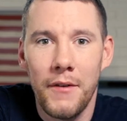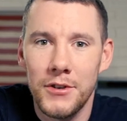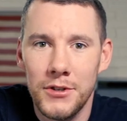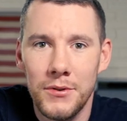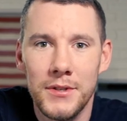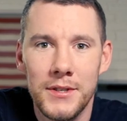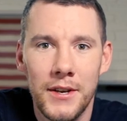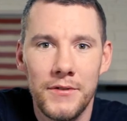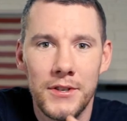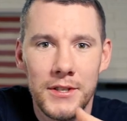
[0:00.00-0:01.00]
shoots and
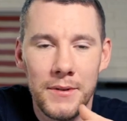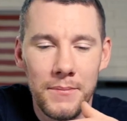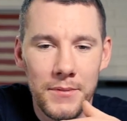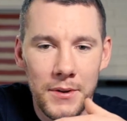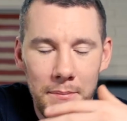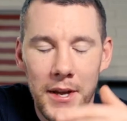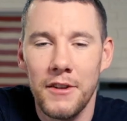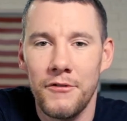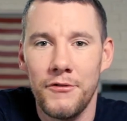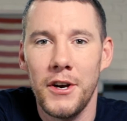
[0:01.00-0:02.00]
stuff, just to make
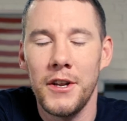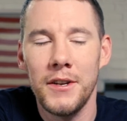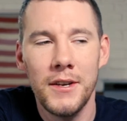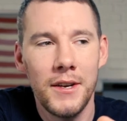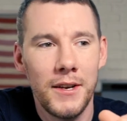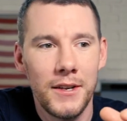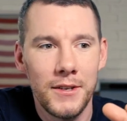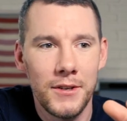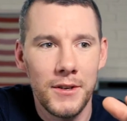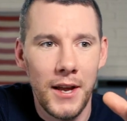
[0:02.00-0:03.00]
it fun,
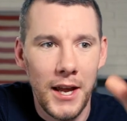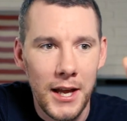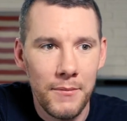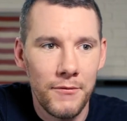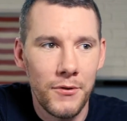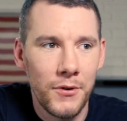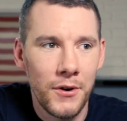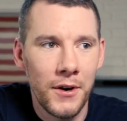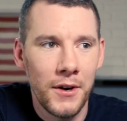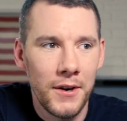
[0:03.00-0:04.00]
to aim
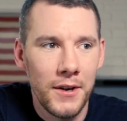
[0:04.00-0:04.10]
for